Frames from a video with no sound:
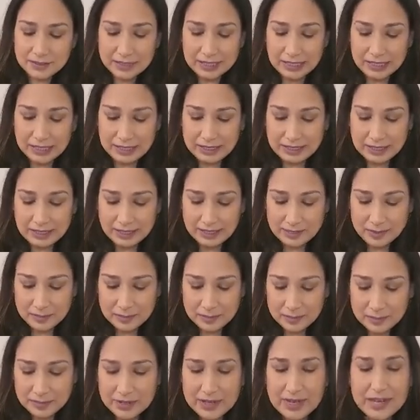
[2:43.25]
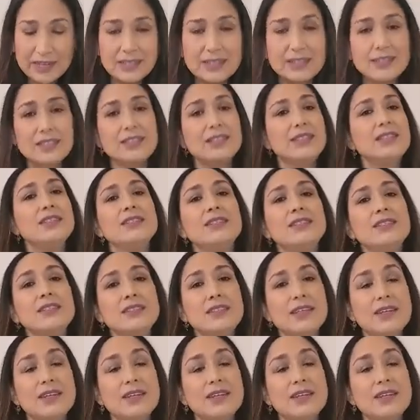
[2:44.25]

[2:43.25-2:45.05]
they, they can practice,